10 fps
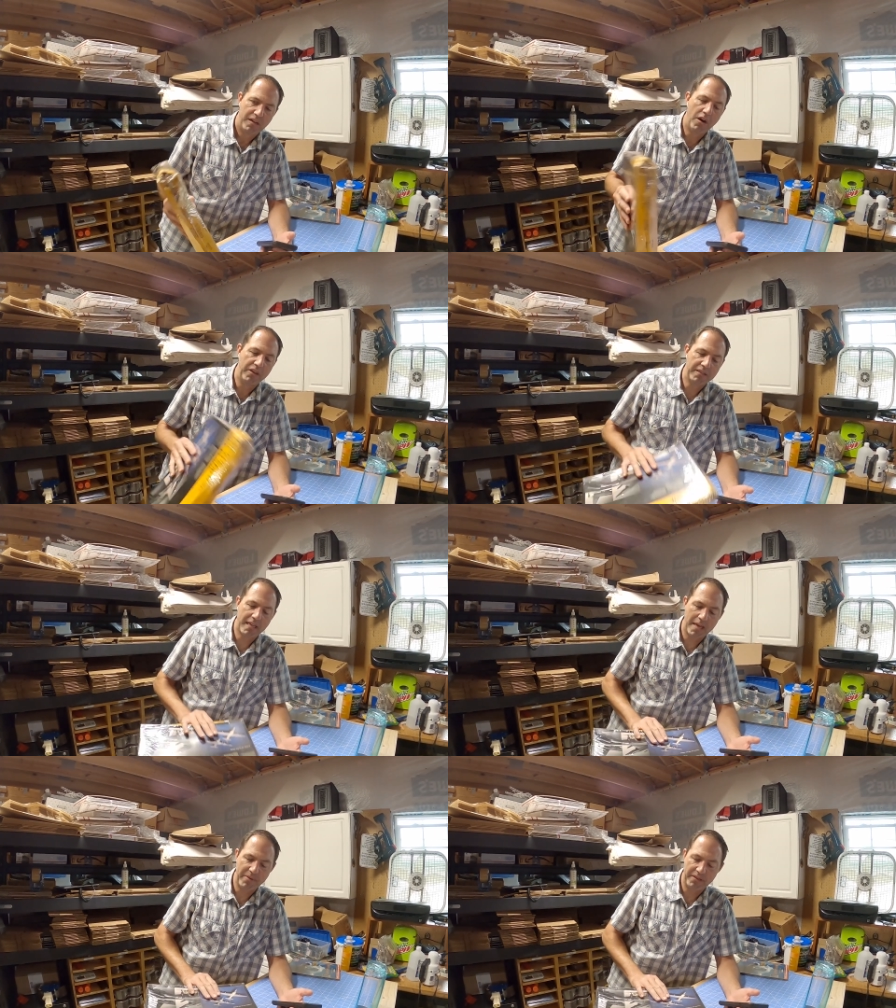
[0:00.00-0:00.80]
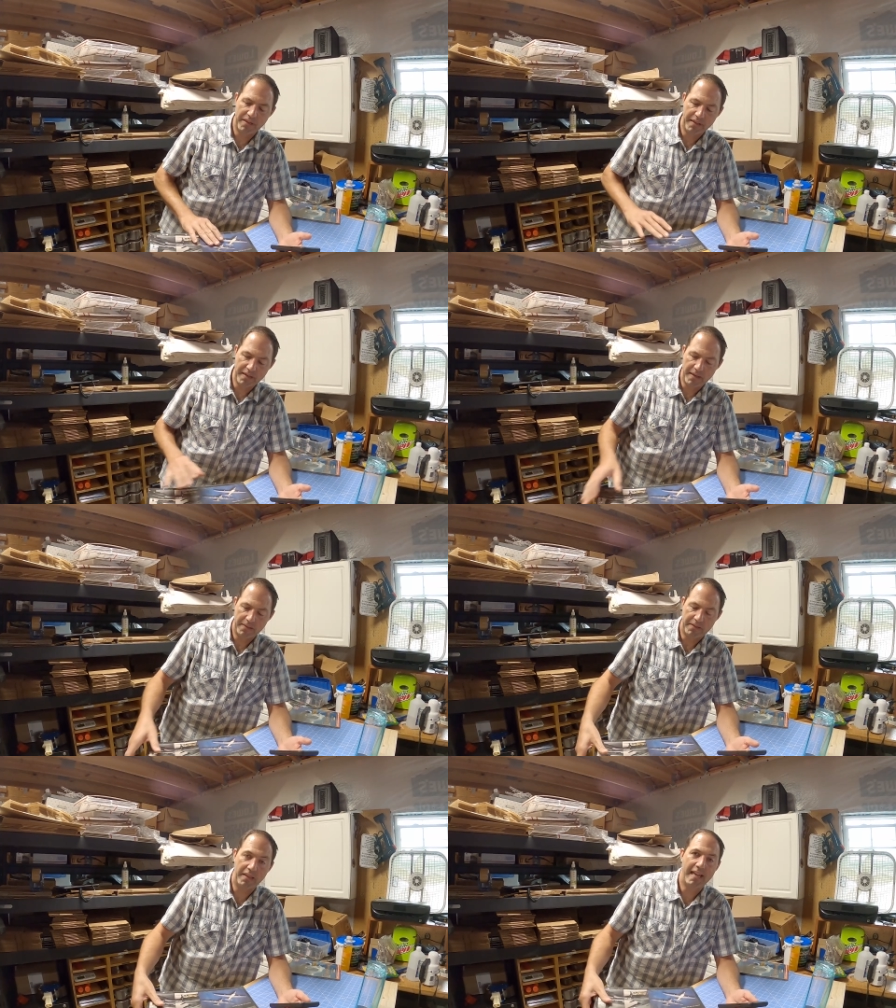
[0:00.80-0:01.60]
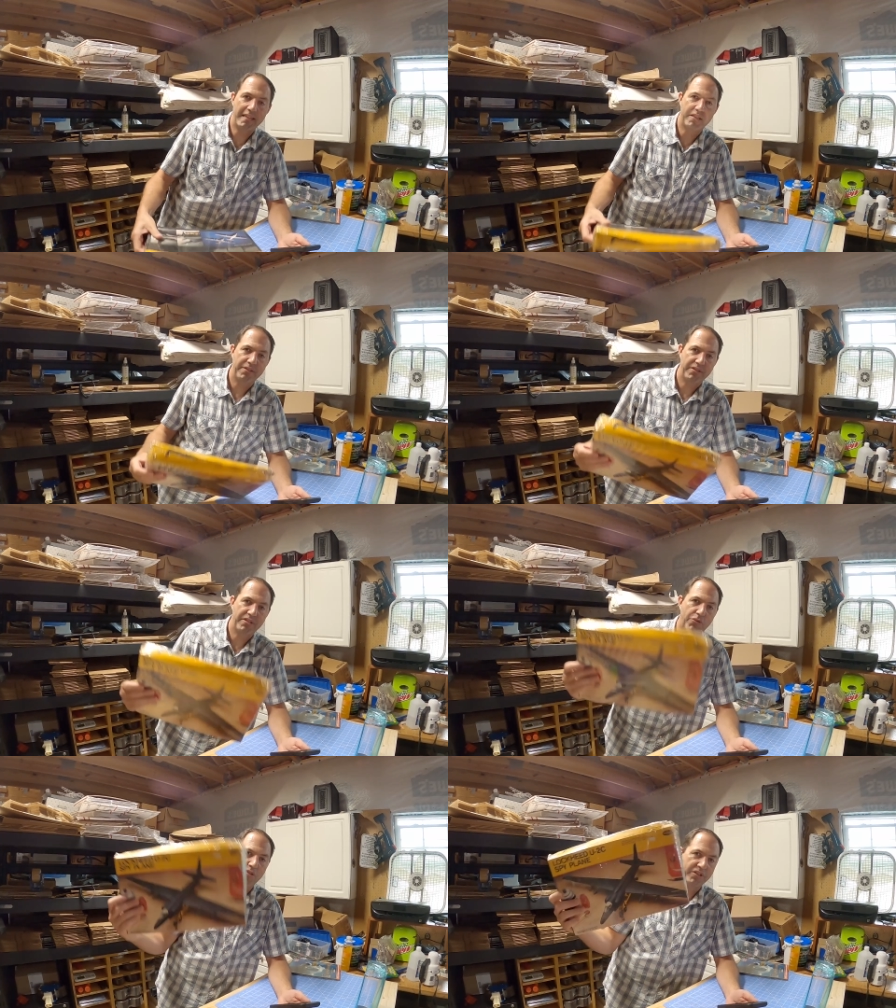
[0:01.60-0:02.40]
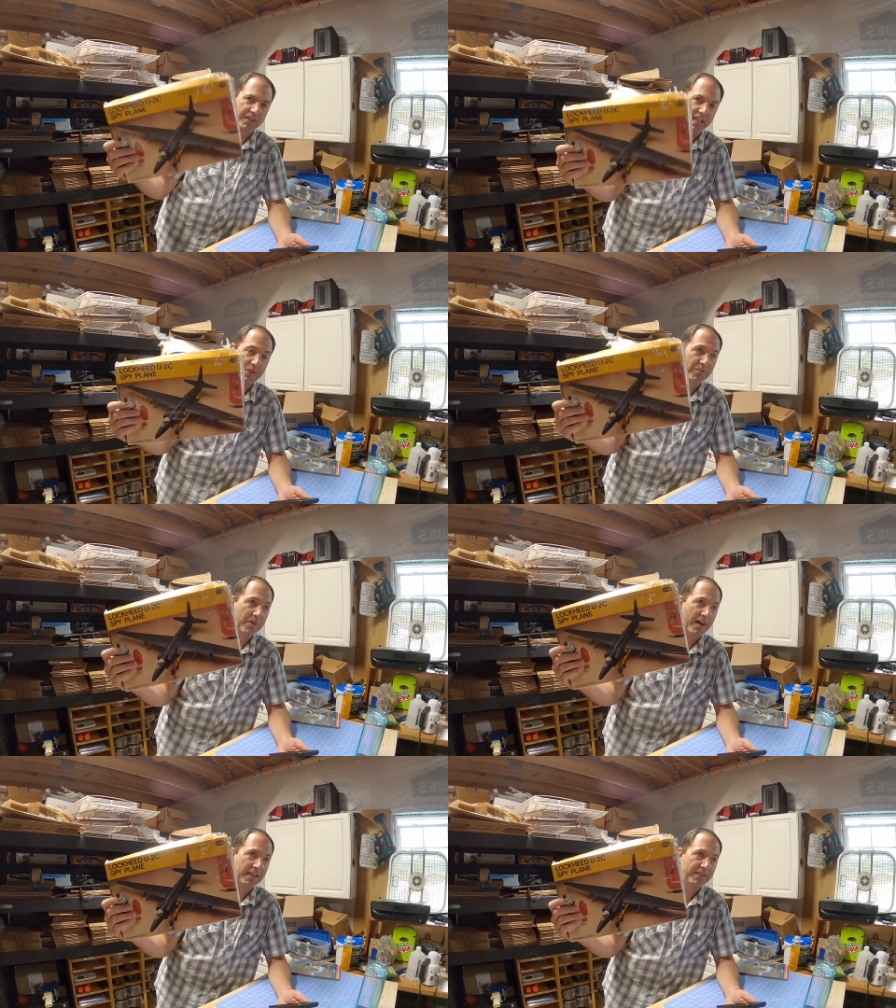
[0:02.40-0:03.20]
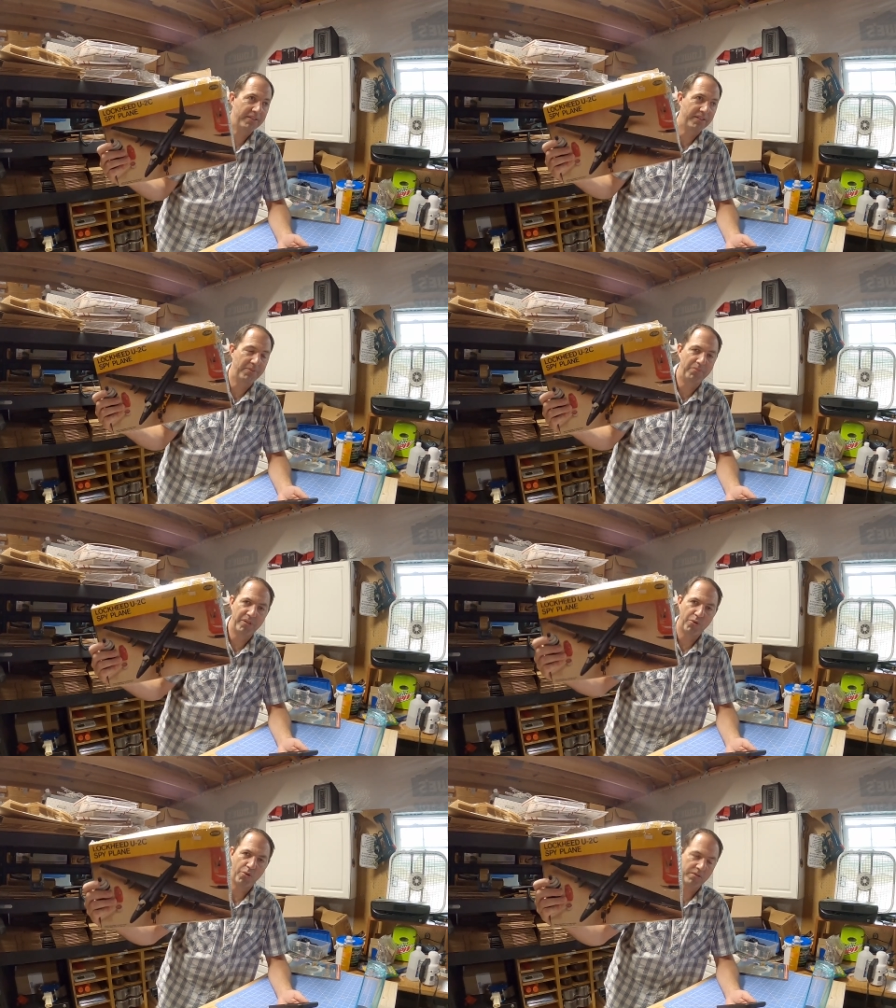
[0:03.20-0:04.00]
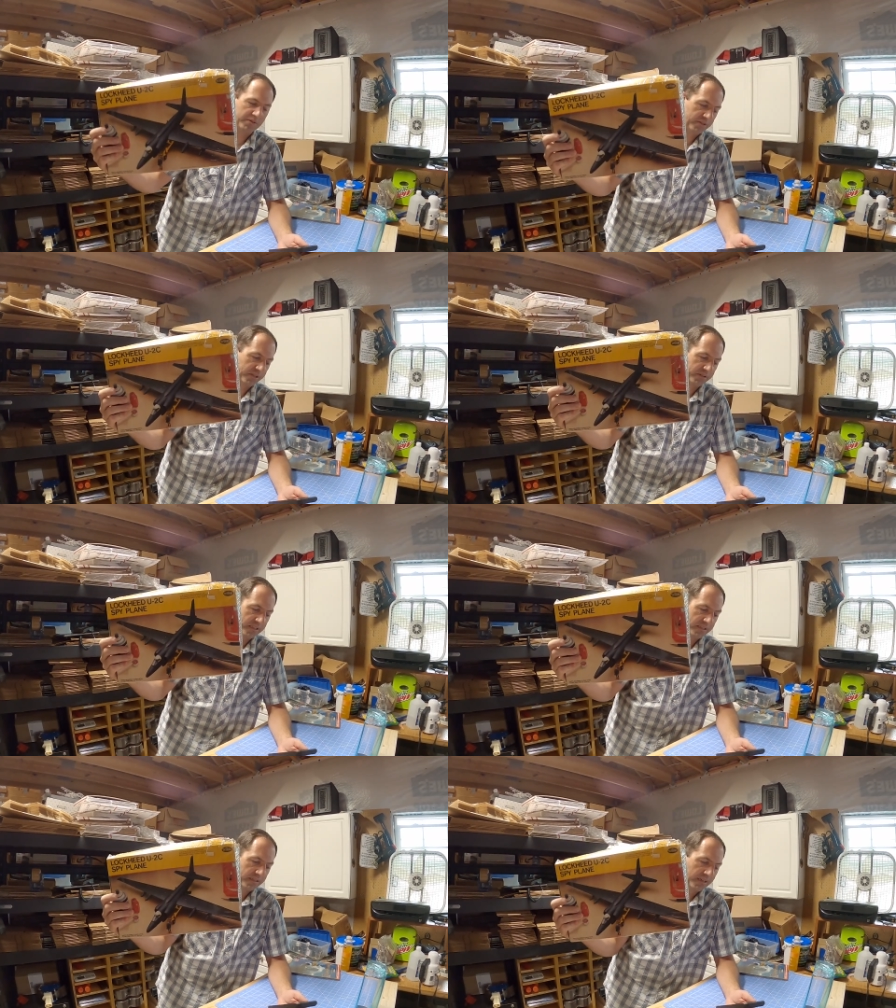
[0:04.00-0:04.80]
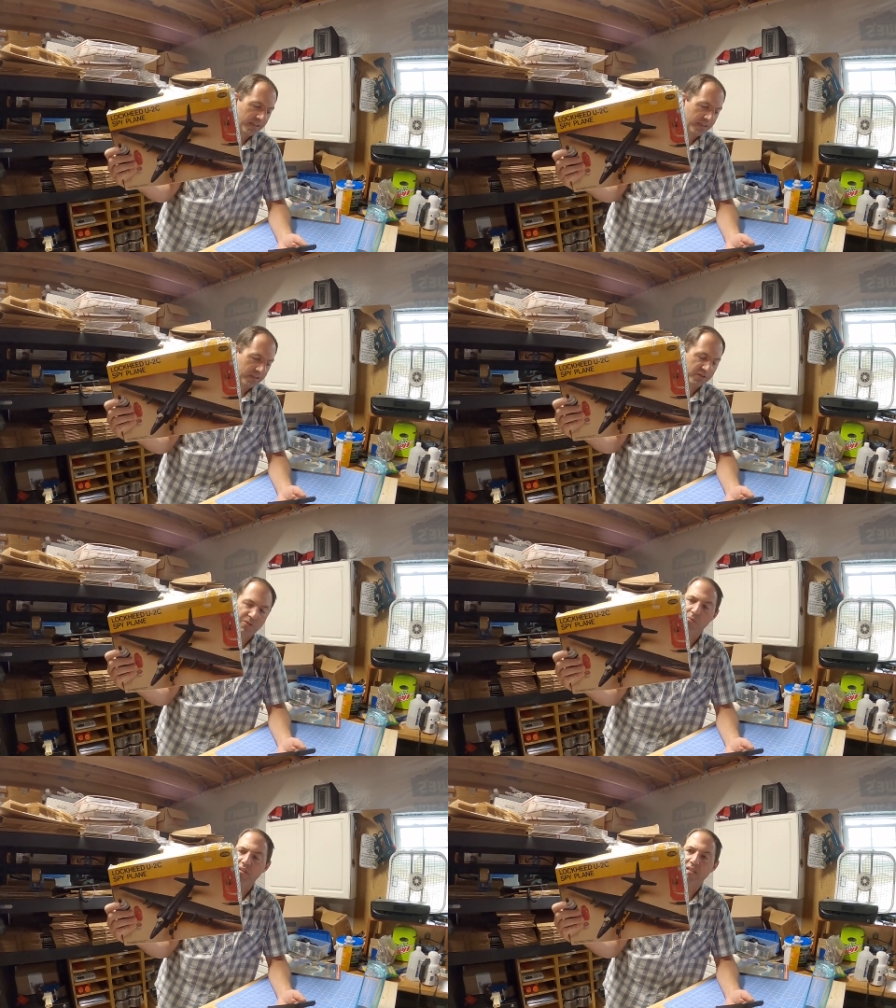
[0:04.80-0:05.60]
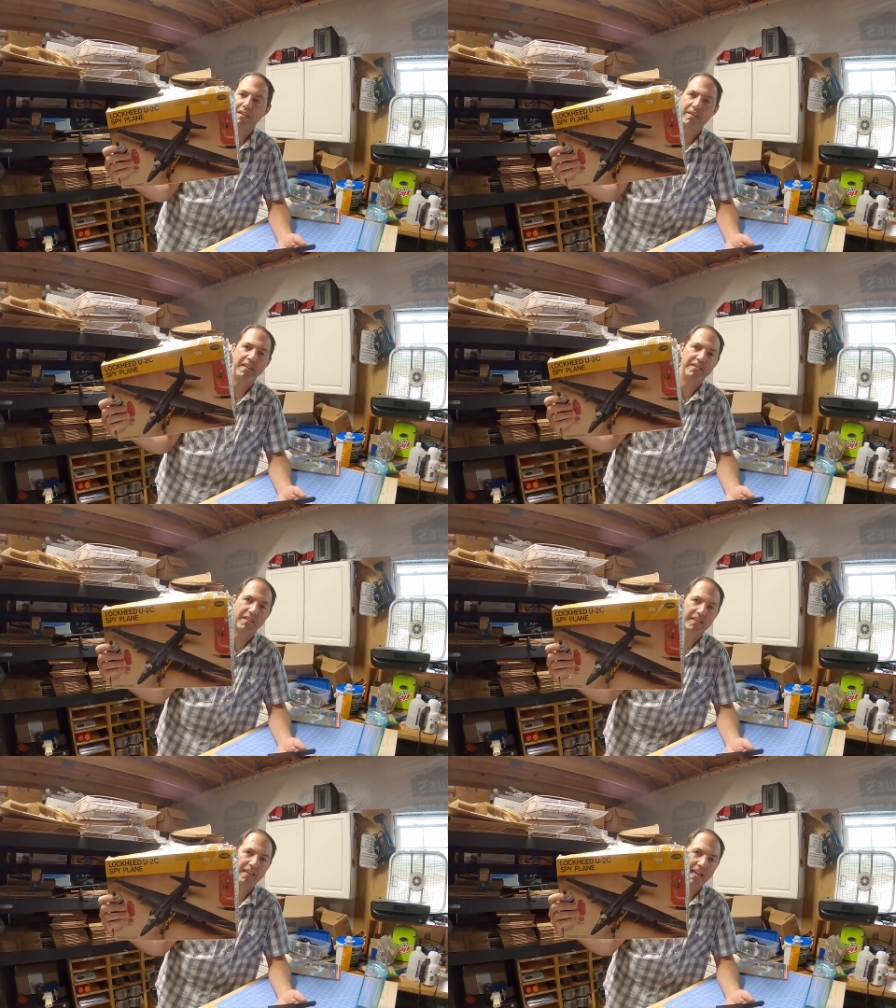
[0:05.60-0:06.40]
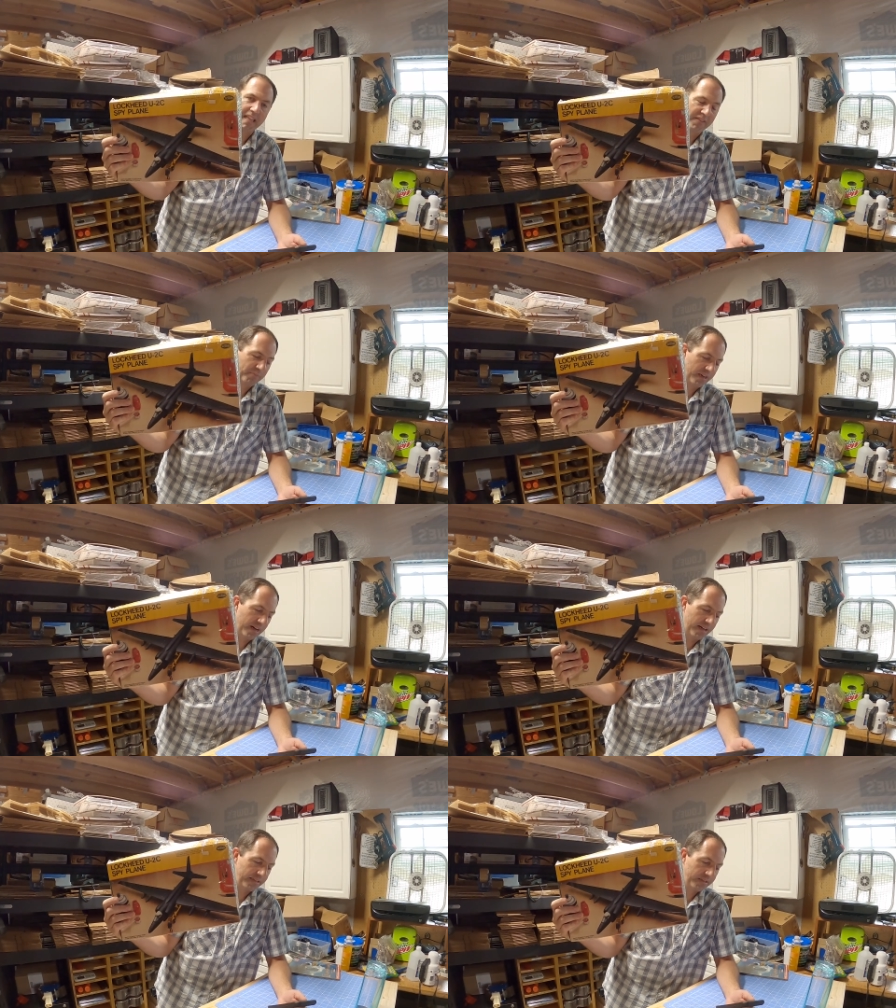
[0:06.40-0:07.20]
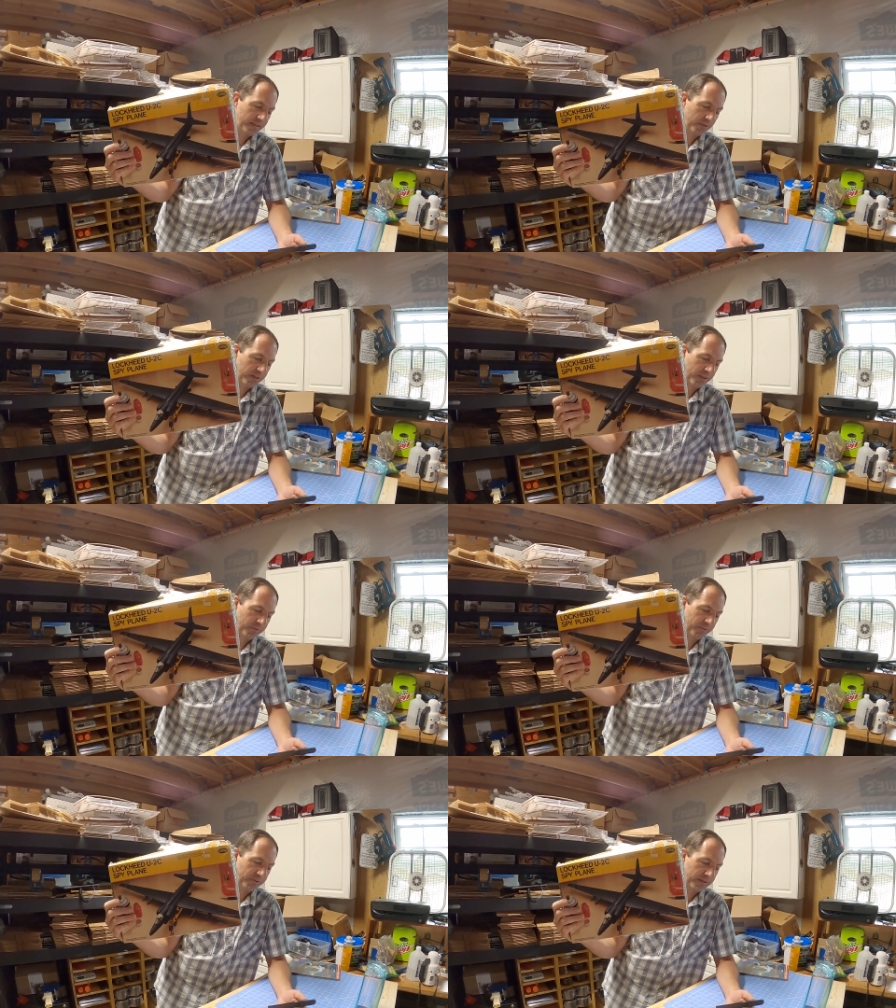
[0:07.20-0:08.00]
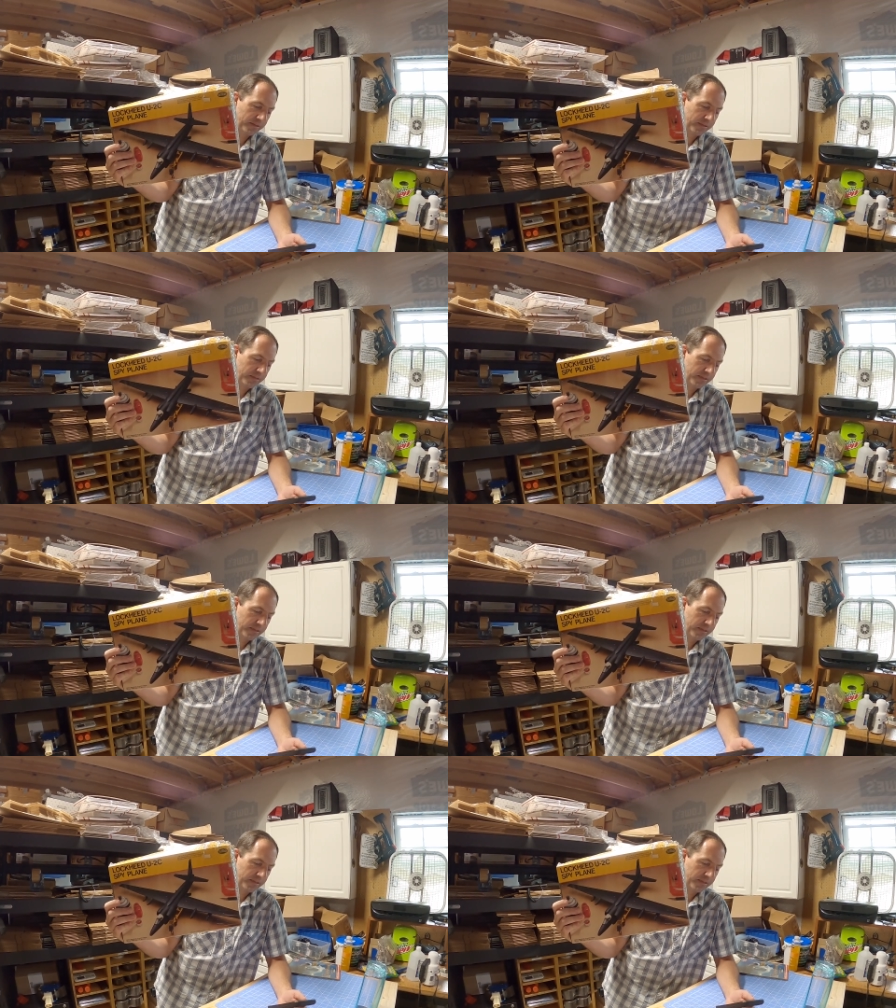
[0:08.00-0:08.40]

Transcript: Oh, this came in the uh, the last storage unit that we bought, the, the hoarder's unit. This is one of the things that the guy left behind that went through it.